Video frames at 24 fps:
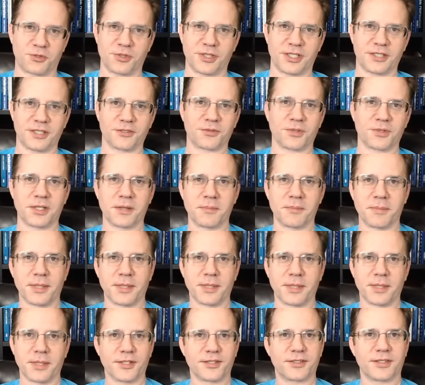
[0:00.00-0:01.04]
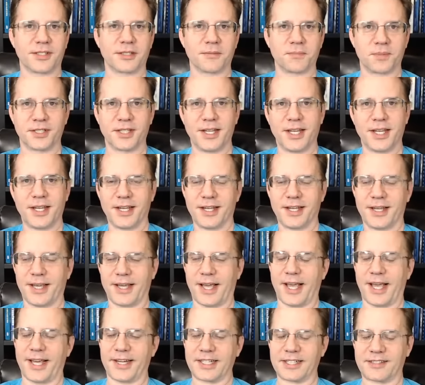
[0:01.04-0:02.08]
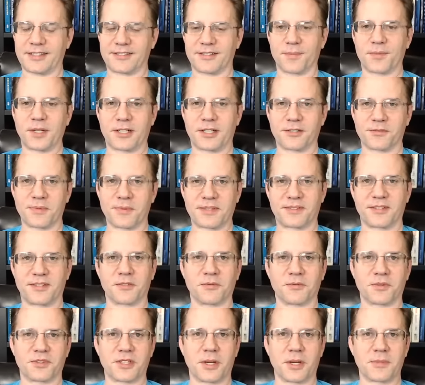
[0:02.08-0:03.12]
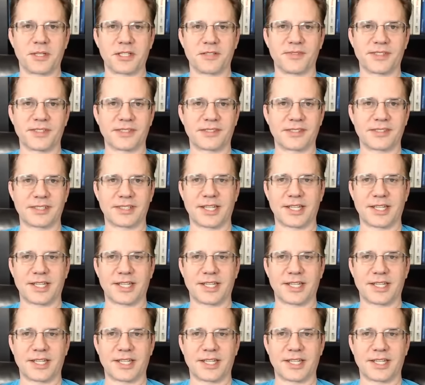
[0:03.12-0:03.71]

It was really embarrassing, but I had to get something because my son was coming to visit,